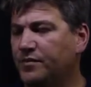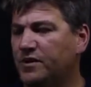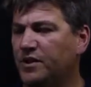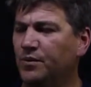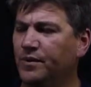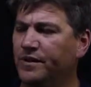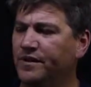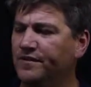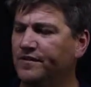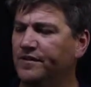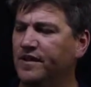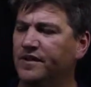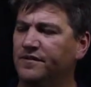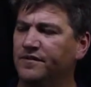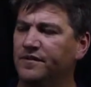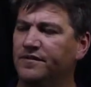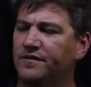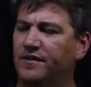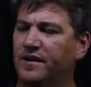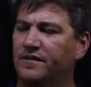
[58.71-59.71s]
What this does
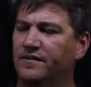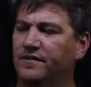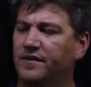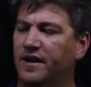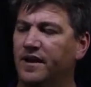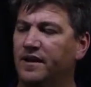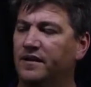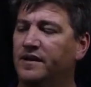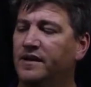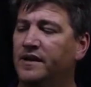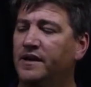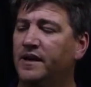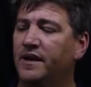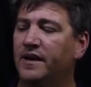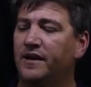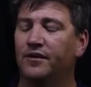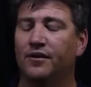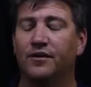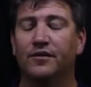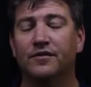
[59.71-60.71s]
is sends out
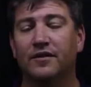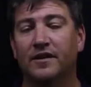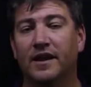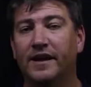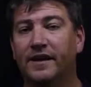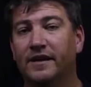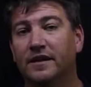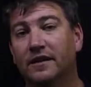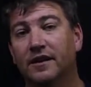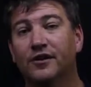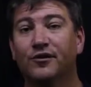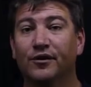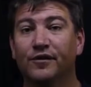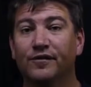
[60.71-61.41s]
an oscillating electric